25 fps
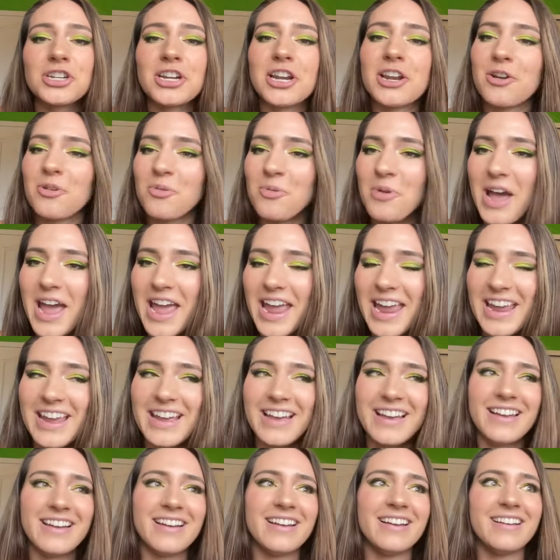away.
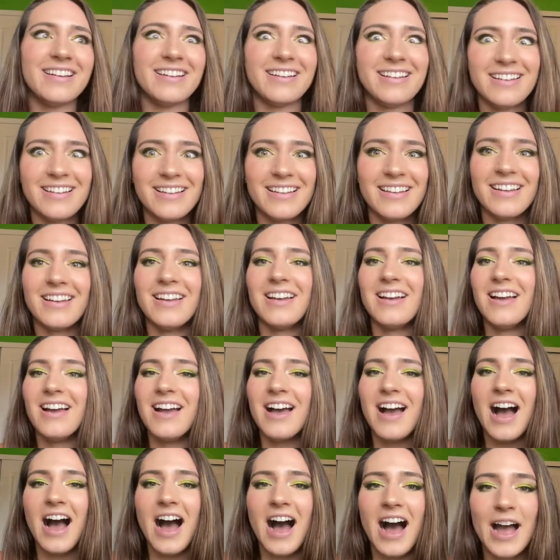
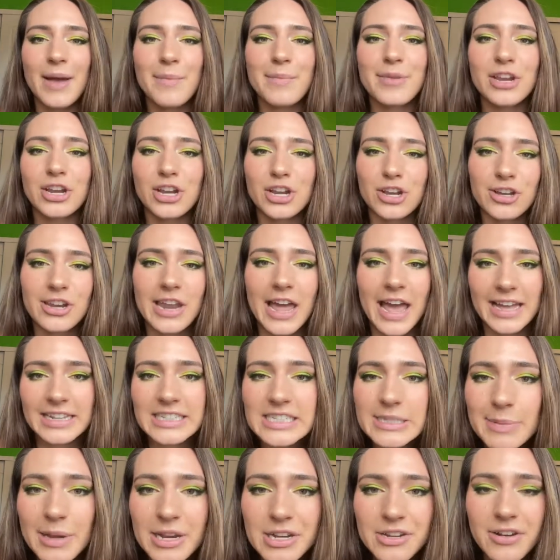I'm in a good
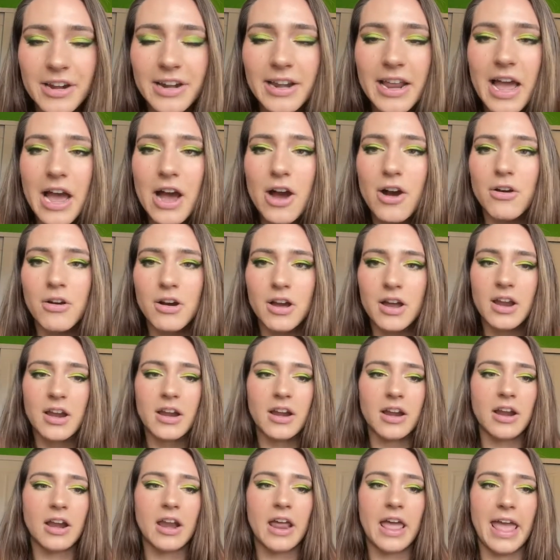headspace right now,
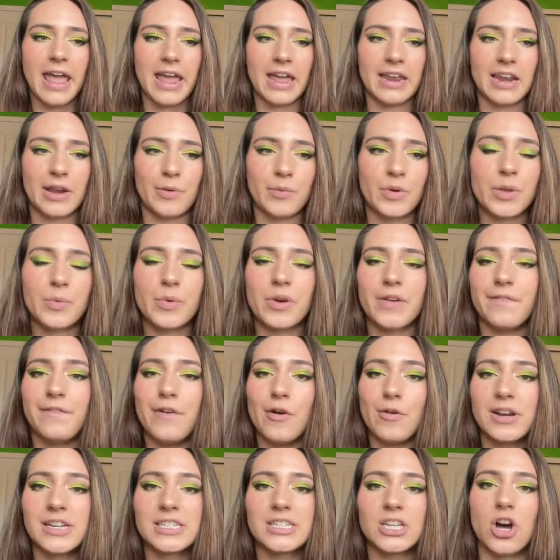and I really want to
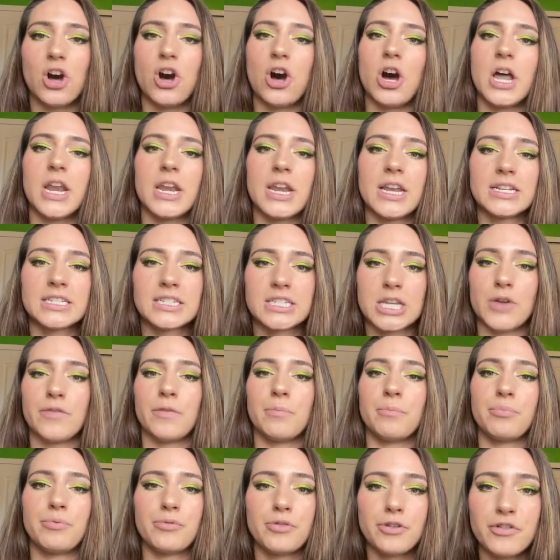focus on
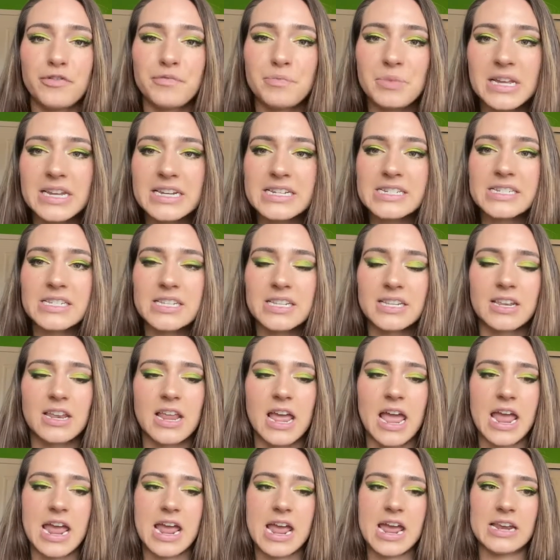self-improvement
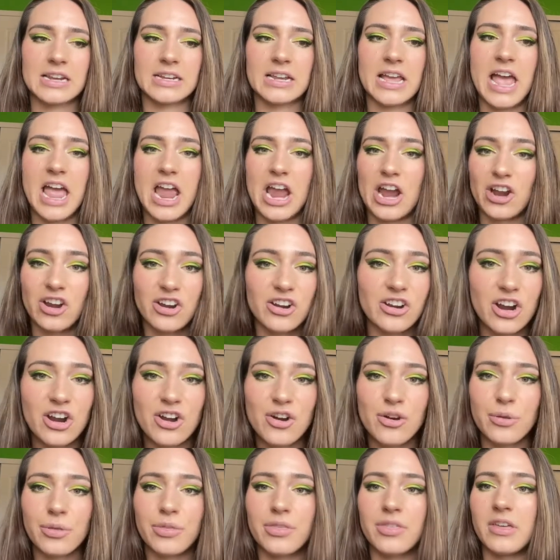and hair
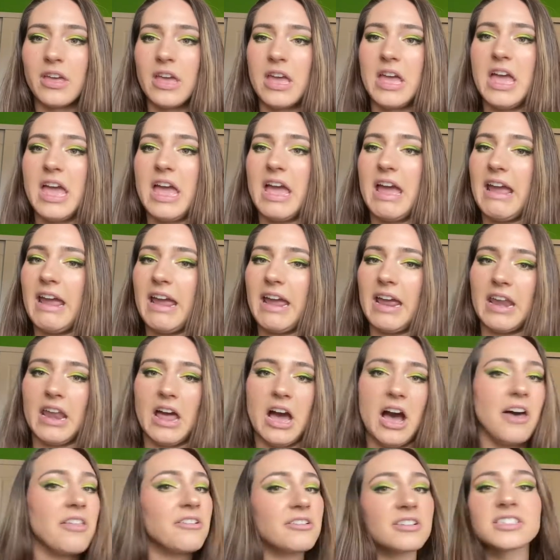growth and
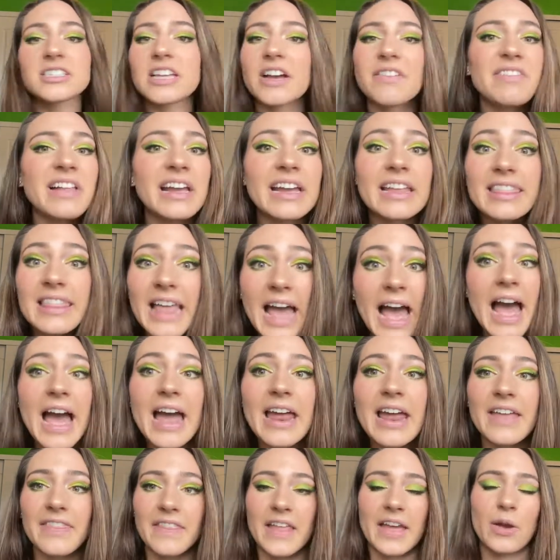other stuff like that,
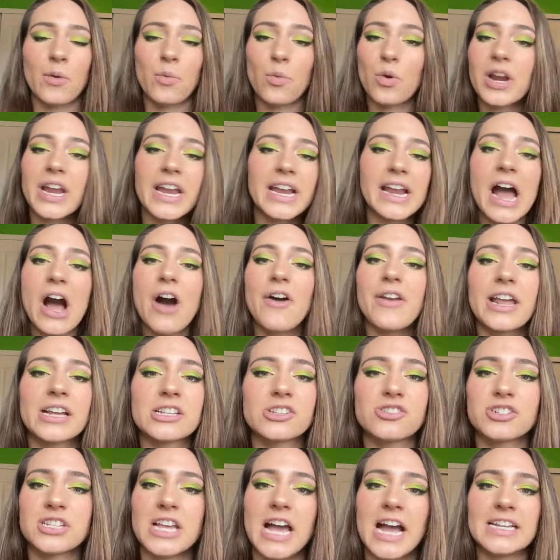and like working out and
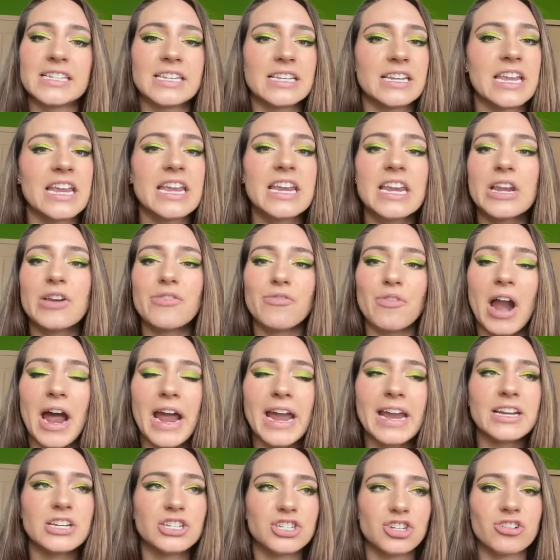exercise and eating
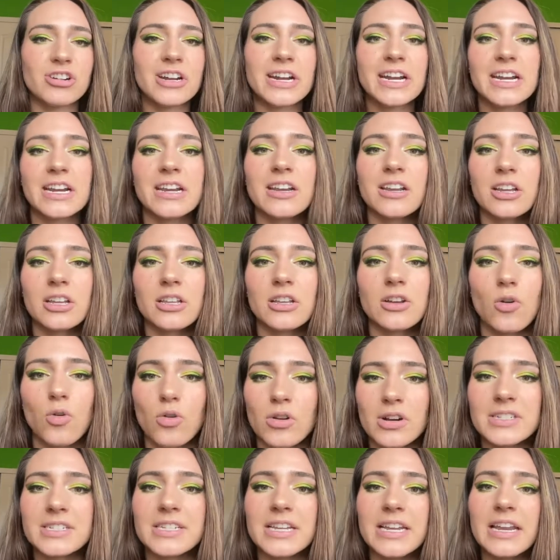right during
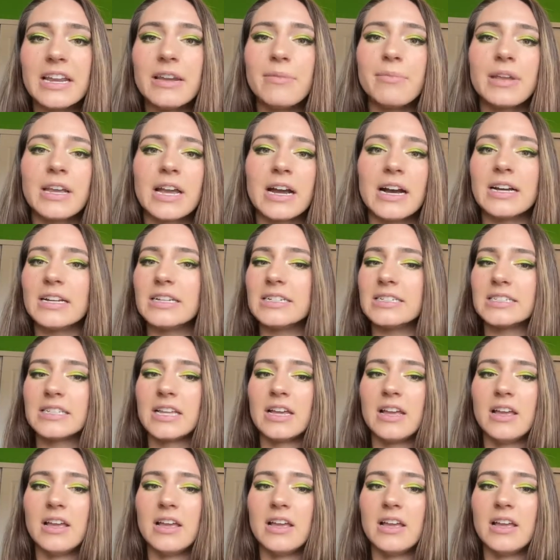quarantine because